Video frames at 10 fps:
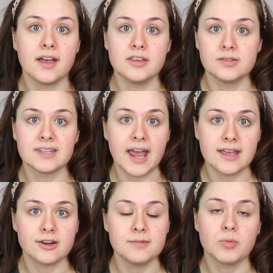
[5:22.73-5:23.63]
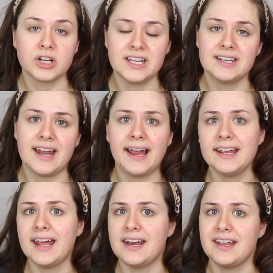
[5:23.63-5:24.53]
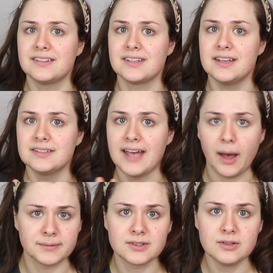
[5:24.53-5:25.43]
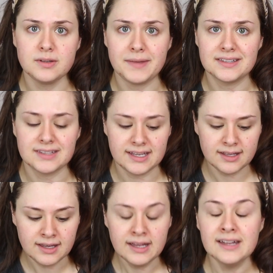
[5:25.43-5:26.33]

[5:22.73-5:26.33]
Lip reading: I use an eye cream morning and night, and it is absolutely amazing.